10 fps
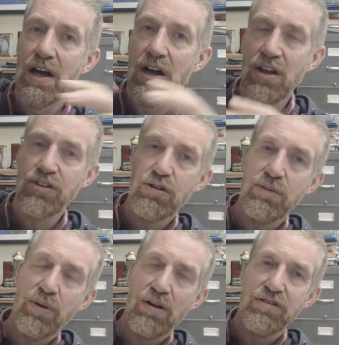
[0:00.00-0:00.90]
gone through
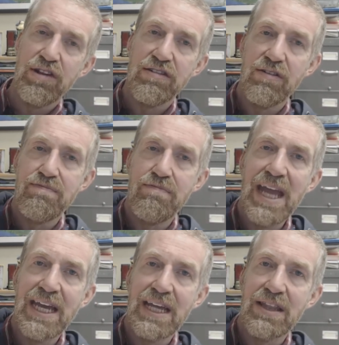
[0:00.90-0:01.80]
a process of
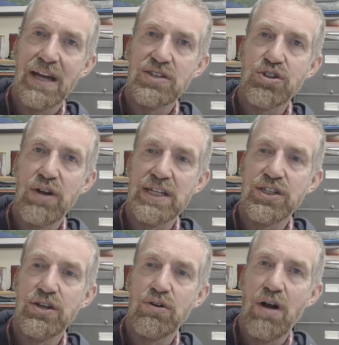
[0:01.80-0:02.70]
making that
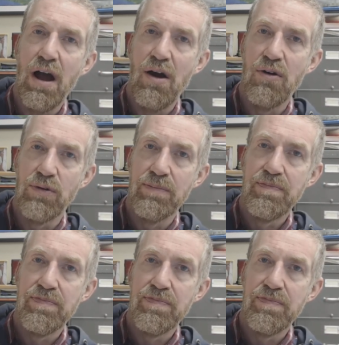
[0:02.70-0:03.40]
trait your own